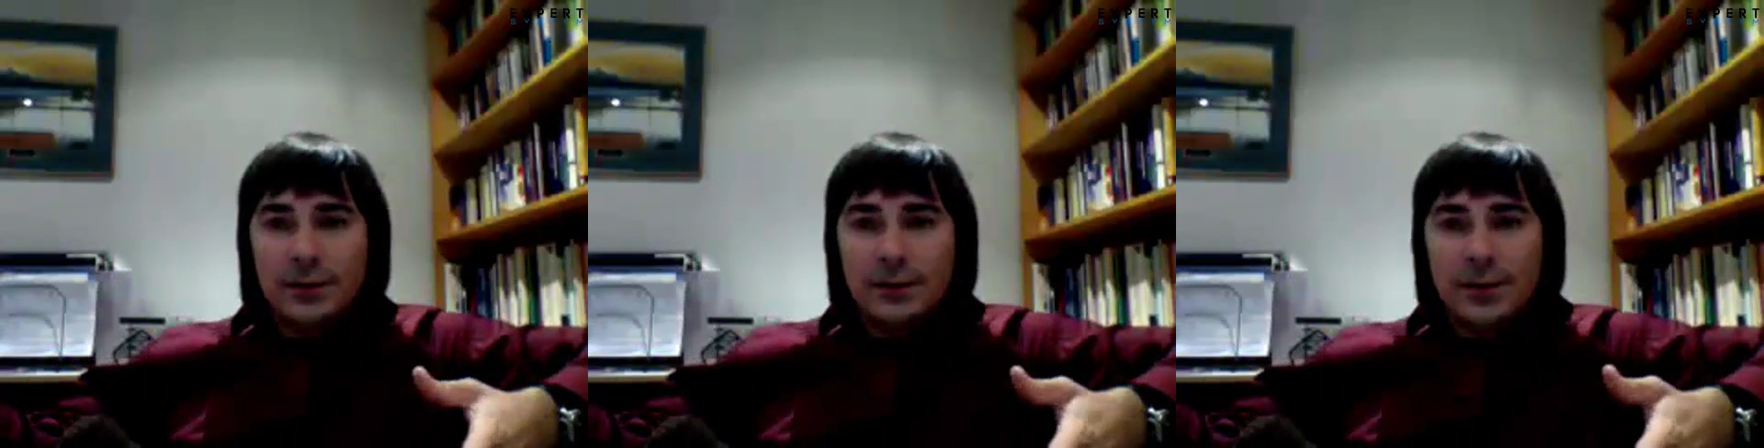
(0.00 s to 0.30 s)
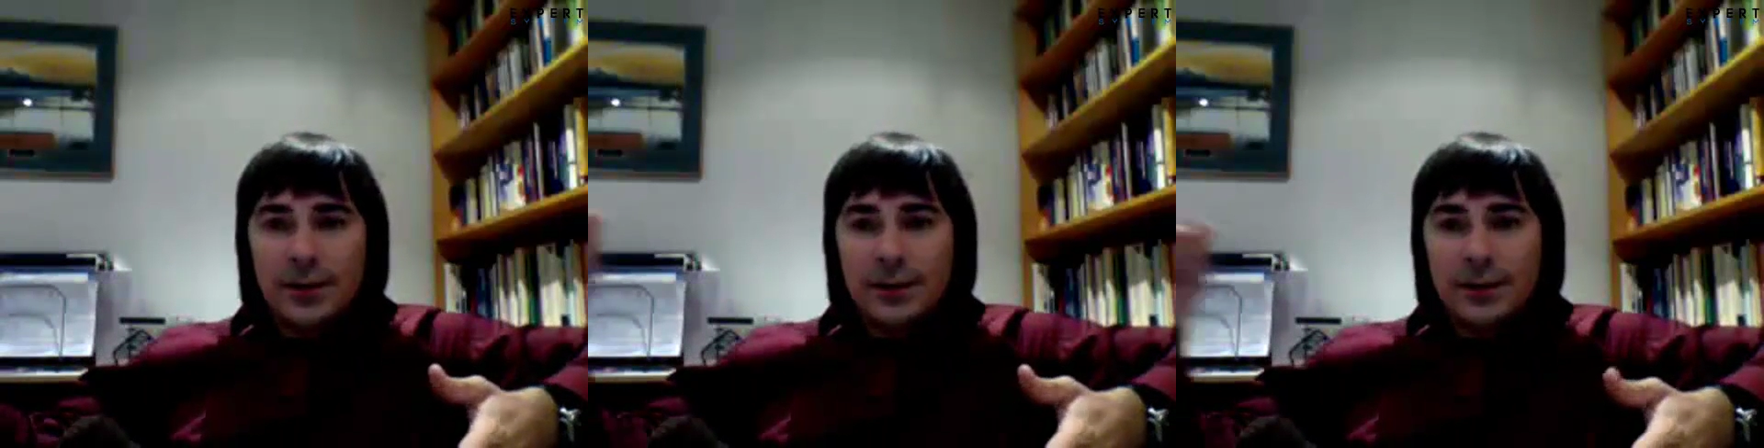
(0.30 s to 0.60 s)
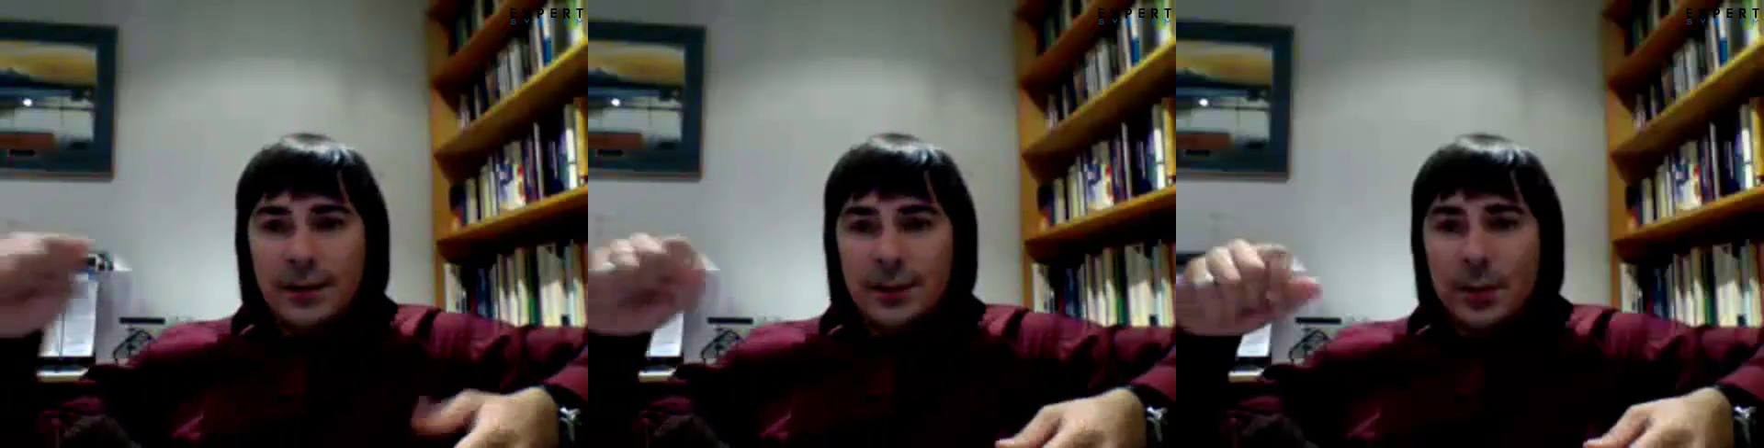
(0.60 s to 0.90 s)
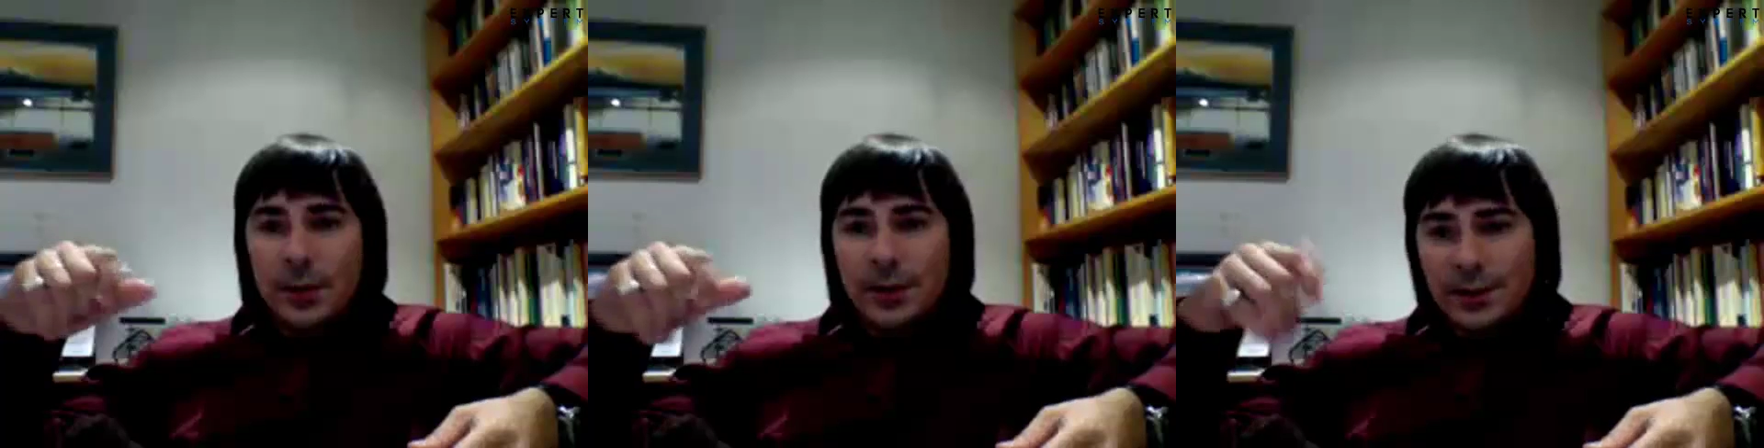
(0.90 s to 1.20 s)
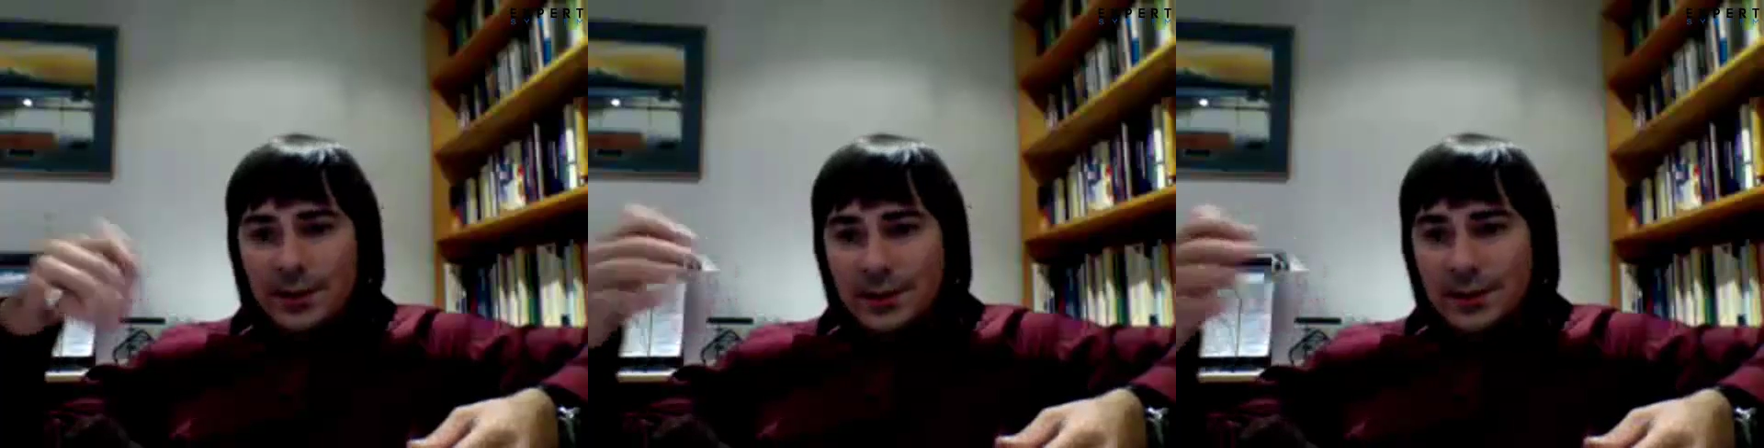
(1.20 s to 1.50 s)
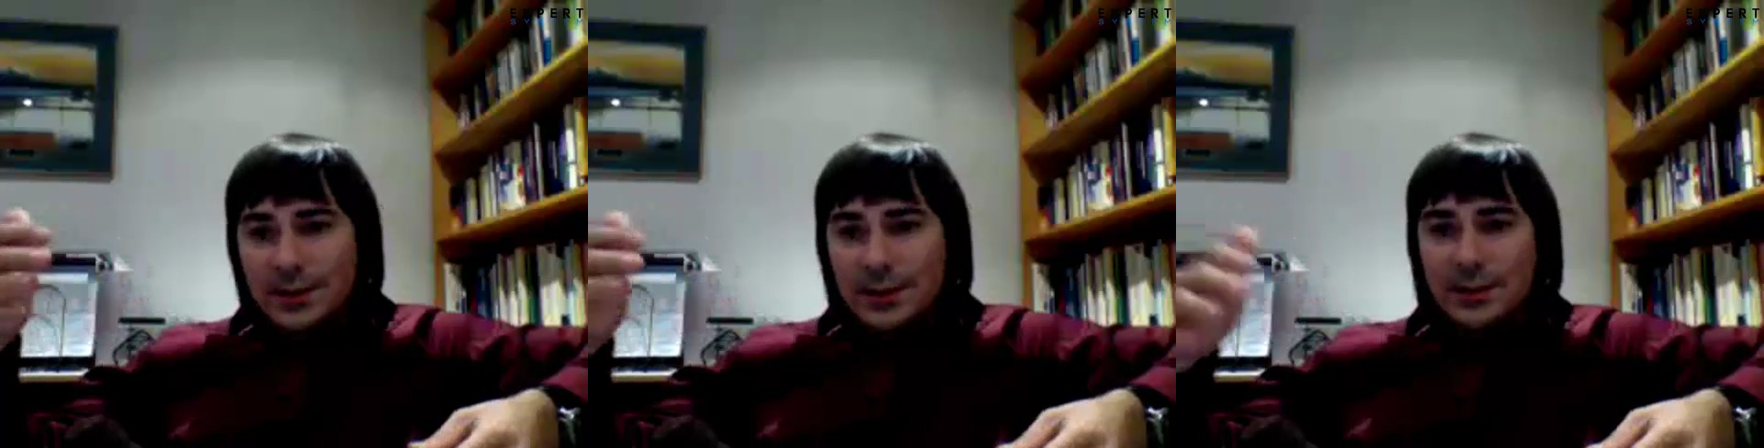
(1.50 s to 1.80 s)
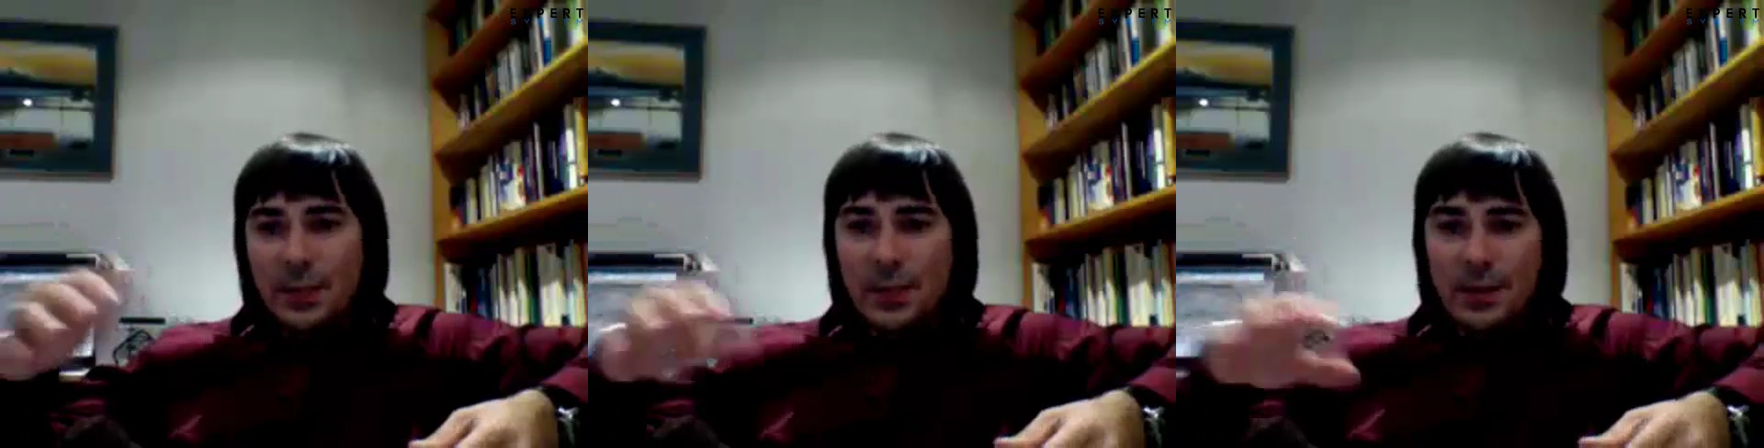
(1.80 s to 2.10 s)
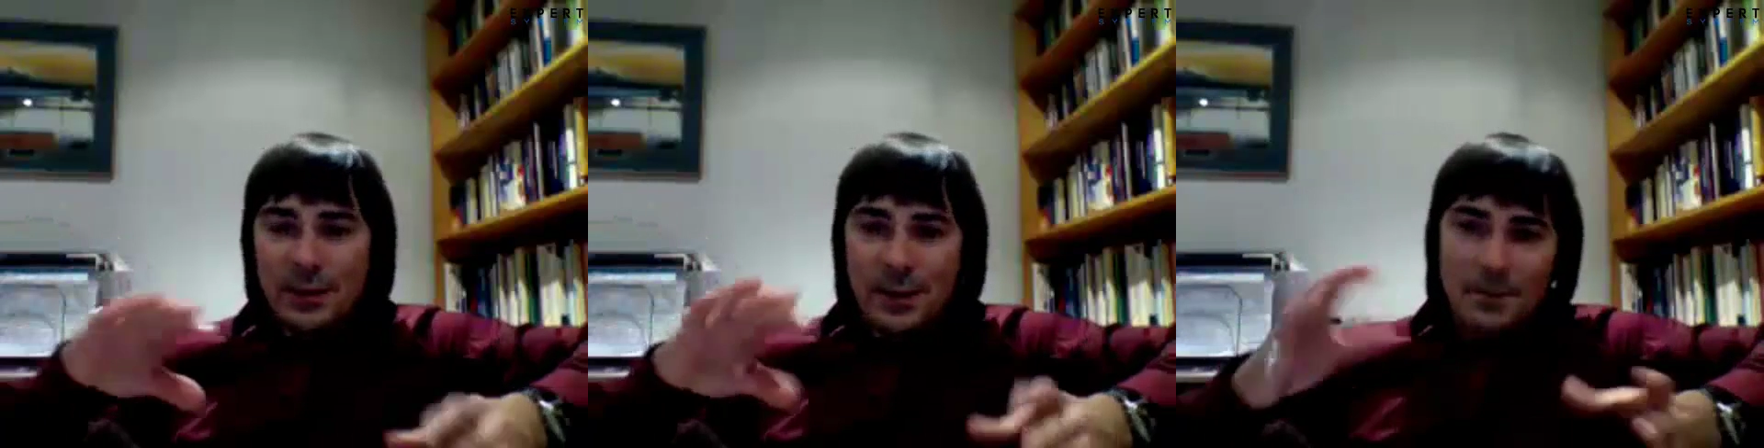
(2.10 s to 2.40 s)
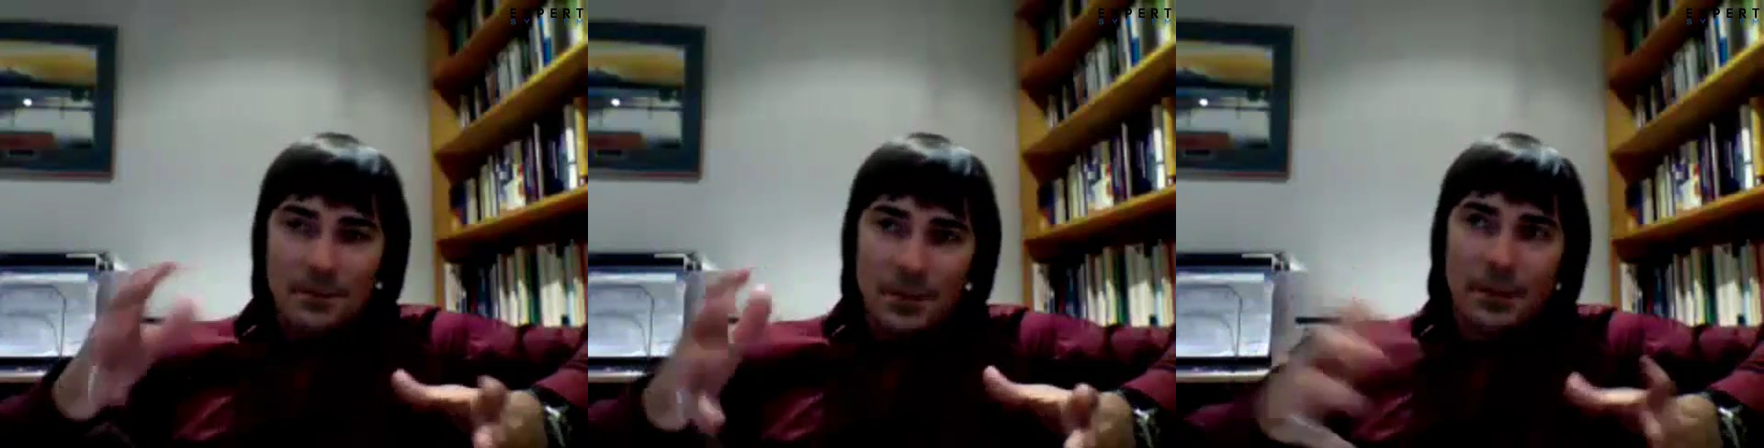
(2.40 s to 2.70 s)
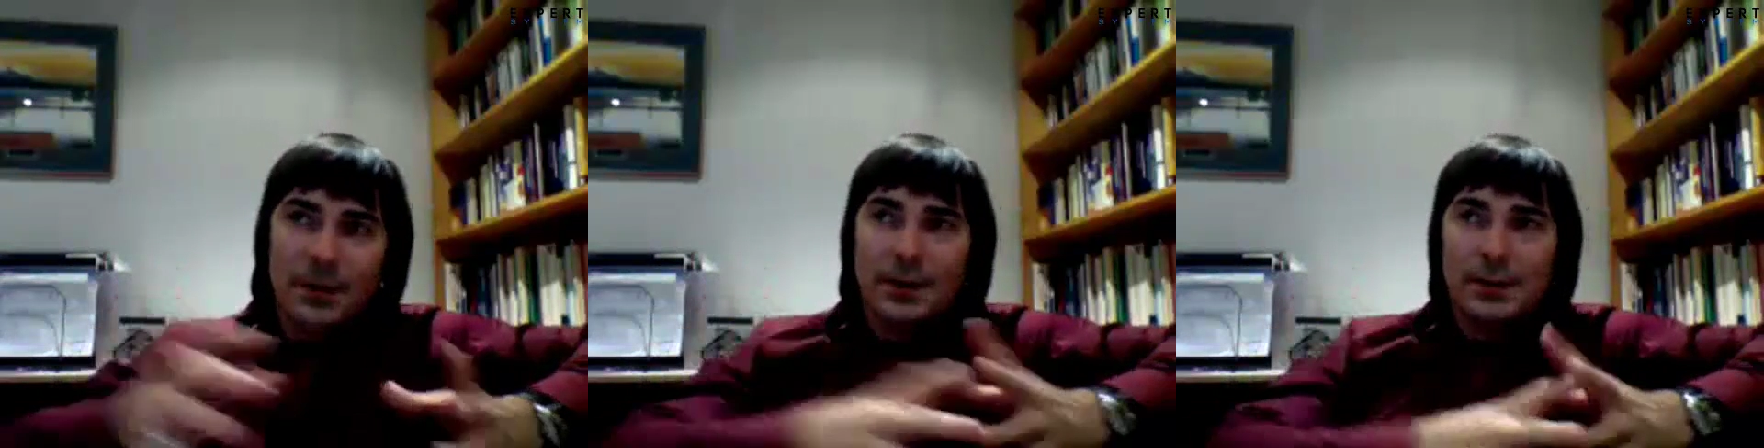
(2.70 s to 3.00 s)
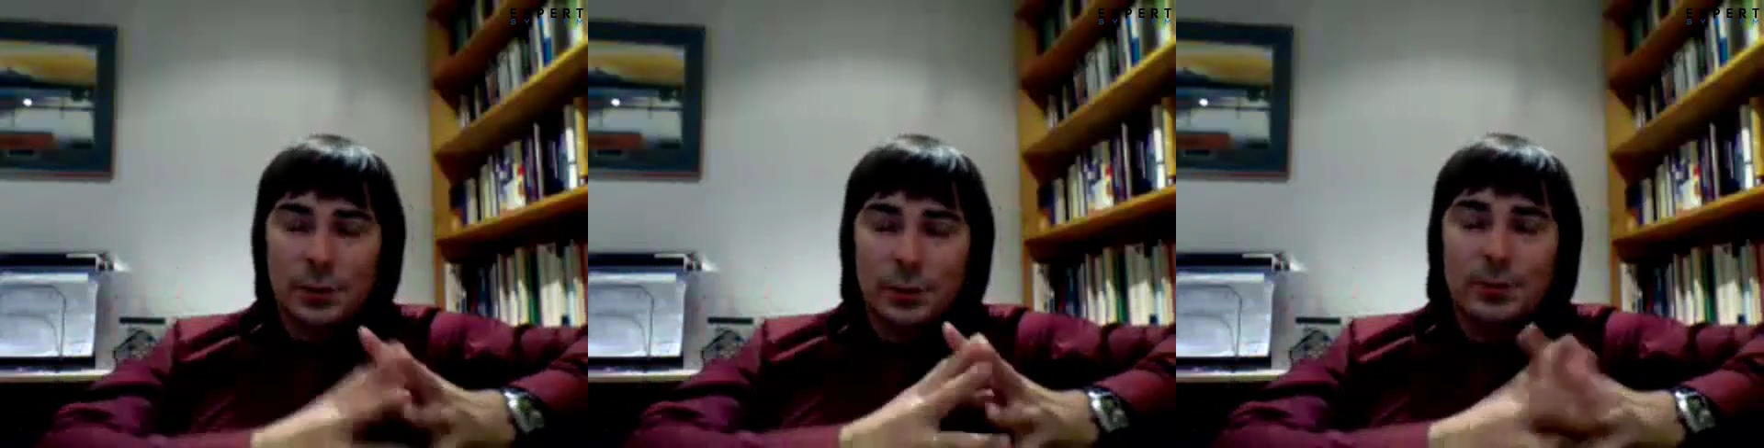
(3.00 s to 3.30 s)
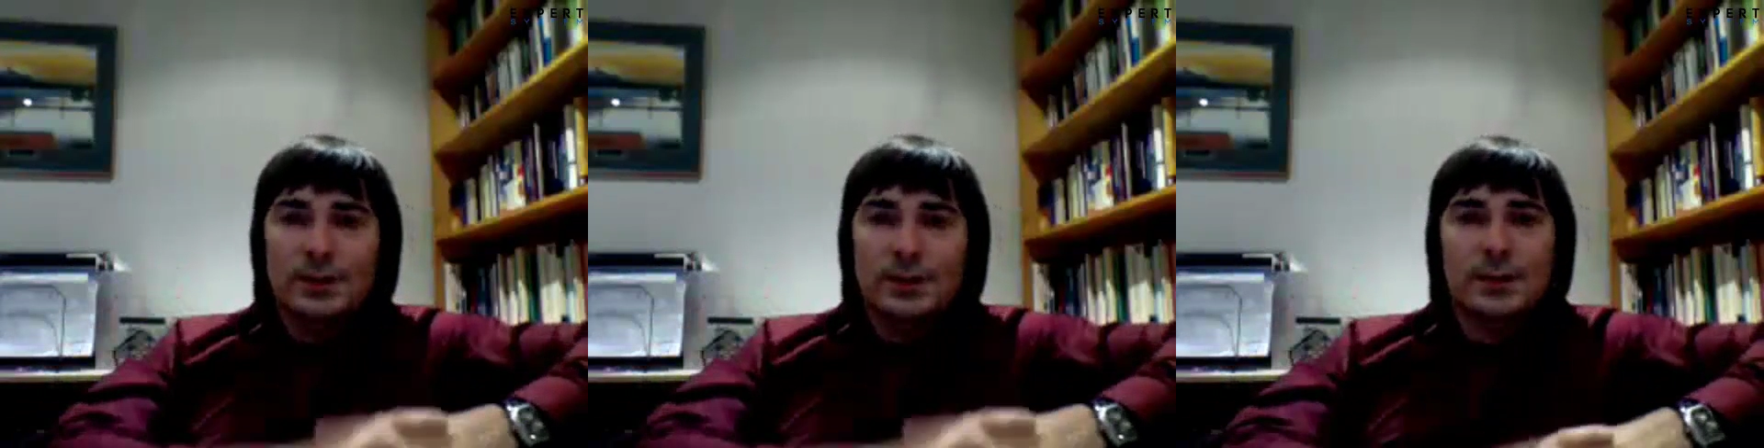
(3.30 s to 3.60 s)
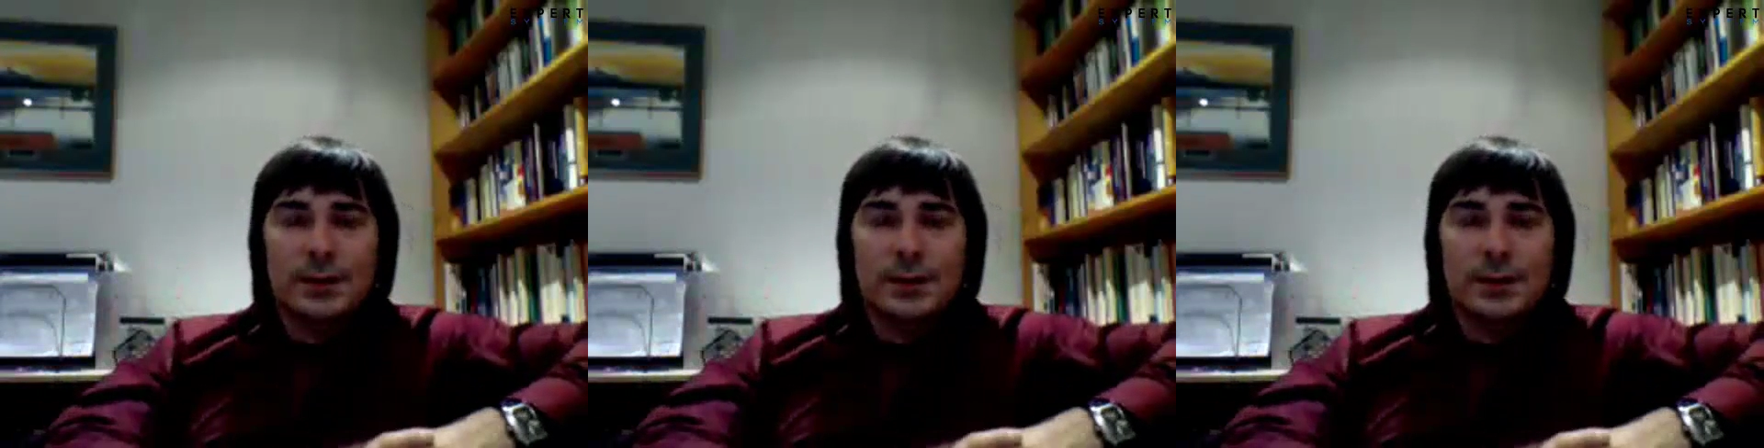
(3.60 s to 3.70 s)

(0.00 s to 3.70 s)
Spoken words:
right? So in this sense, it could be